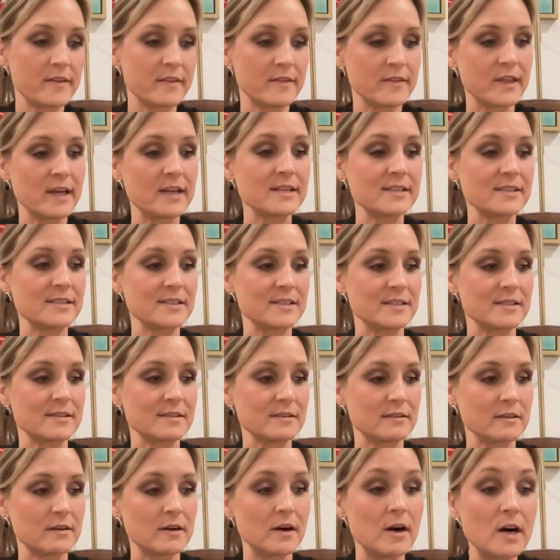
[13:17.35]
that is
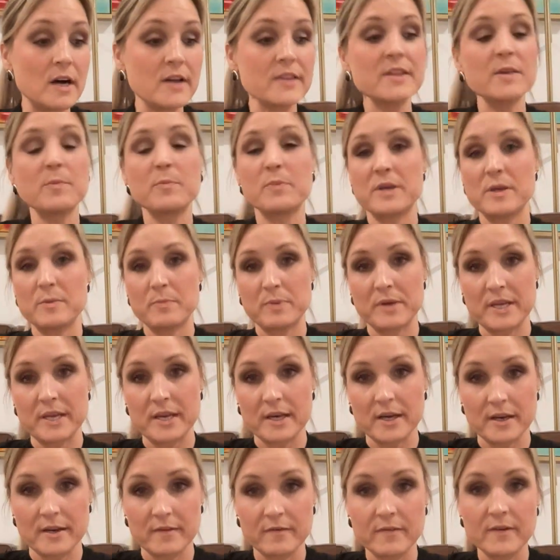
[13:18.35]
on the
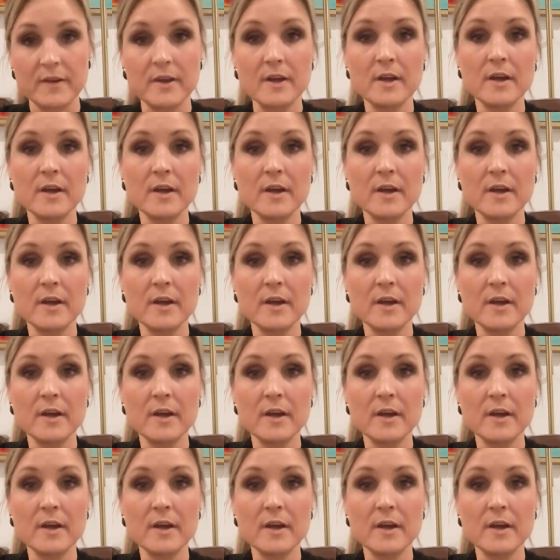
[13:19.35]
PPF